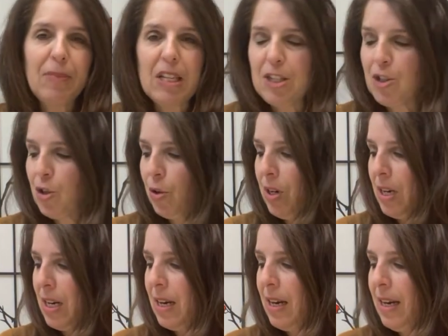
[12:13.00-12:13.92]
stir
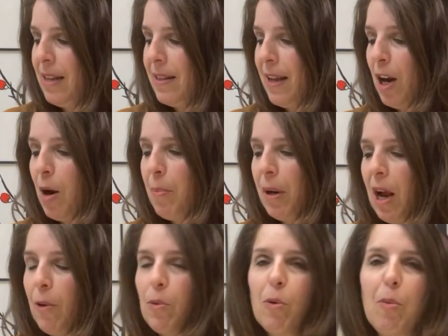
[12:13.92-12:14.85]
it in there, but
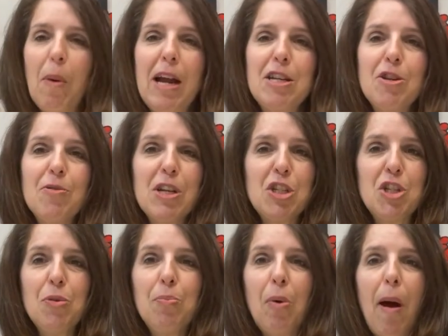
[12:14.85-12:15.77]
I will remind you that
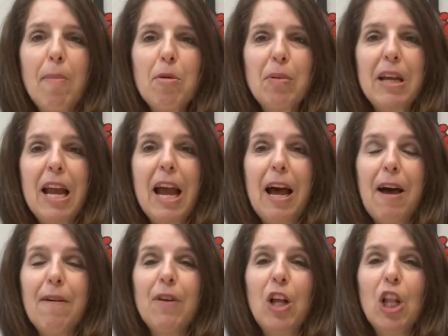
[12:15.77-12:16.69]
you probably
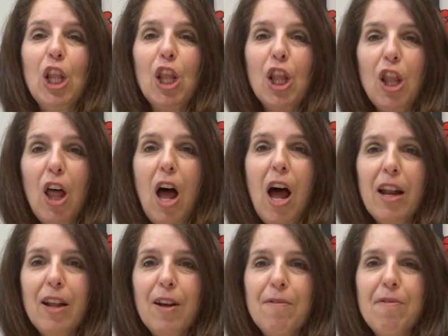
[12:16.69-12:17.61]
have a
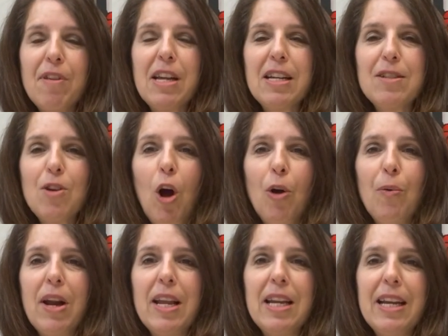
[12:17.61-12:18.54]
lot of things
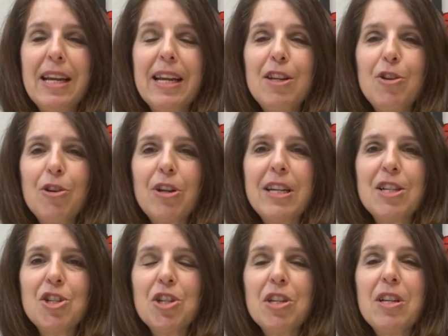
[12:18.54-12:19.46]
already in your
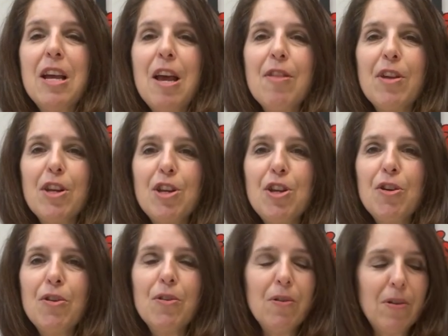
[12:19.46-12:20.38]
kitchen
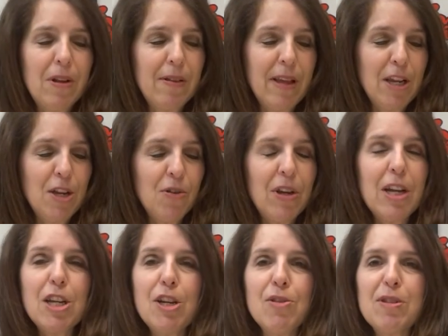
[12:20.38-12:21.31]
that you
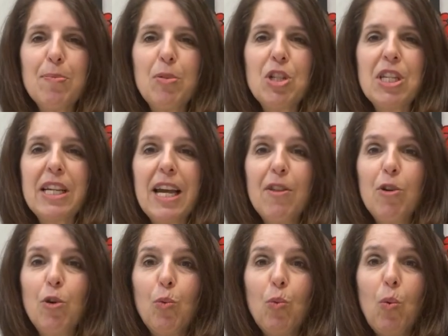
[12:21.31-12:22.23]
can use and put
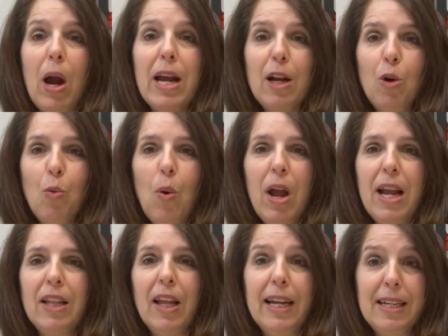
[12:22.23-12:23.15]
together right
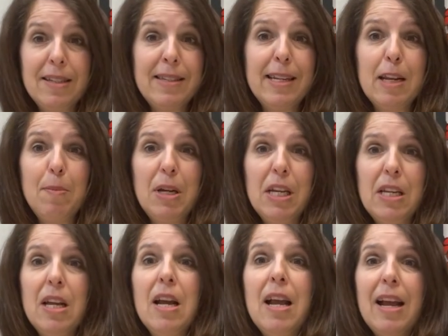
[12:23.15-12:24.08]
away, like
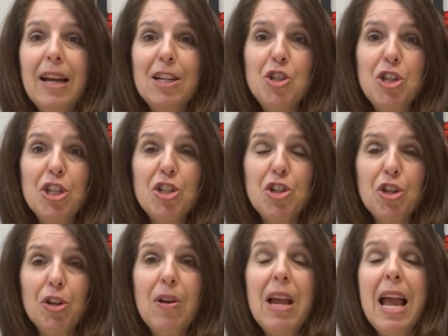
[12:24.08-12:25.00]
cinnamon and
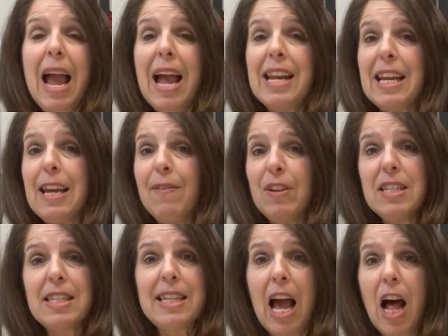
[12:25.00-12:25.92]
ginger, and even
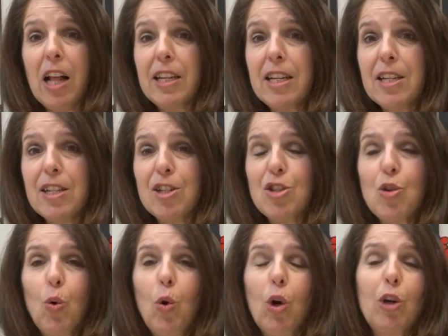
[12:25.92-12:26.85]
scallions
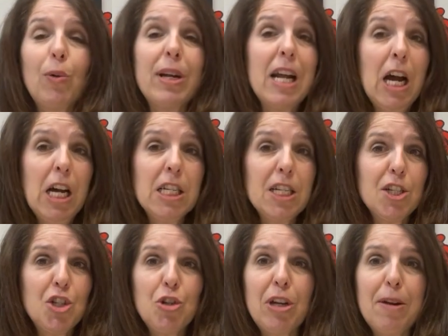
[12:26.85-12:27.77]
or green
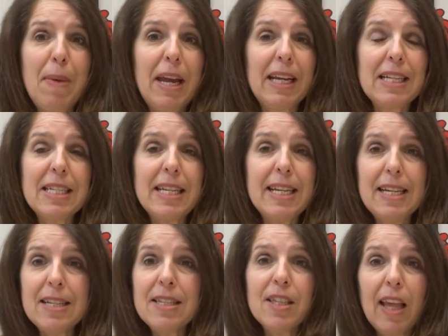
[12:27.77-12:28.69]
onions. You can make a
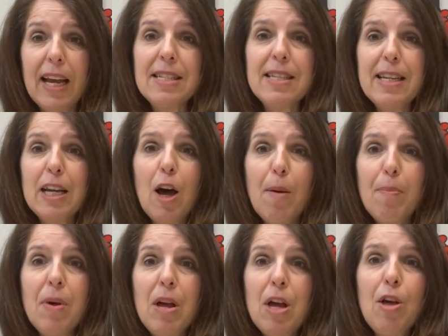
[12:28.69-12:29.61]
tea slicing
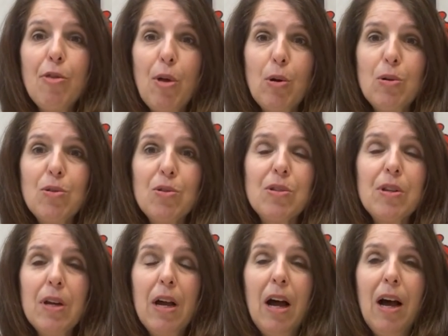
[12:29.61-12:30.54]
up those
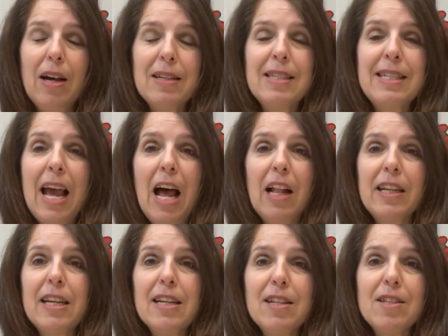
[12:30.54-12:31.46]

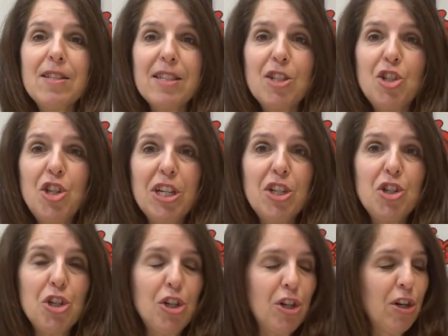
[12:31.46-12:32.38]
scallions, the
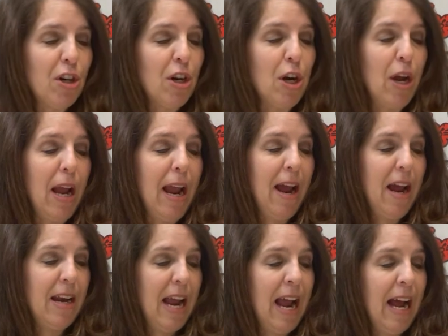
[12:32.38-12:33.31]
ginger,
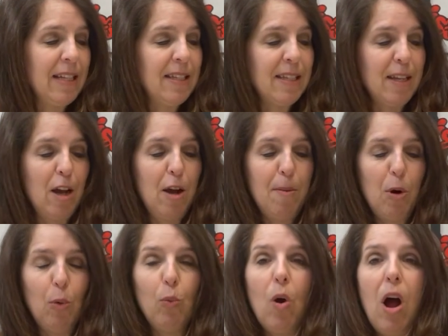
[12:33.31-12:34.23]
and add some
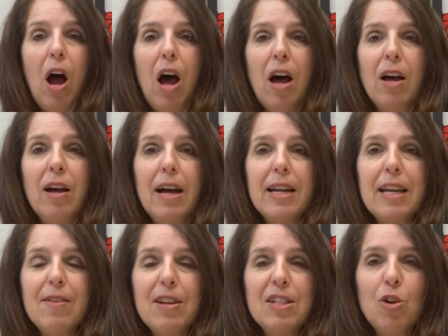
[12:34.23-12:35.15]
raw
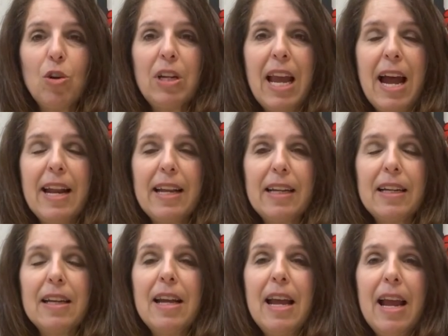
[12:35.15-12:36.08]
honey that's
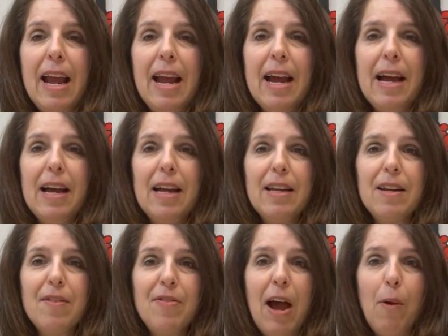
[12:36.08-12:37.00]
organic,
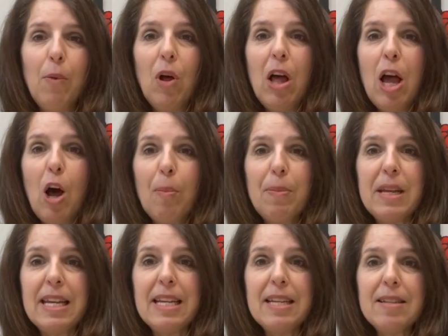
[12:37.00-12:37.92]
and that will help
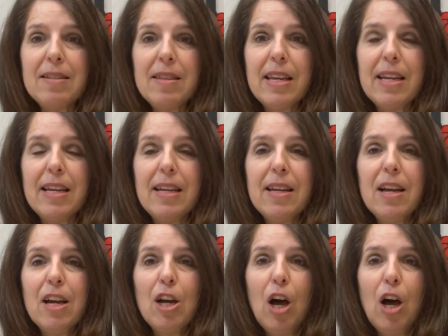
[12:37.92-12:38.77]
ease the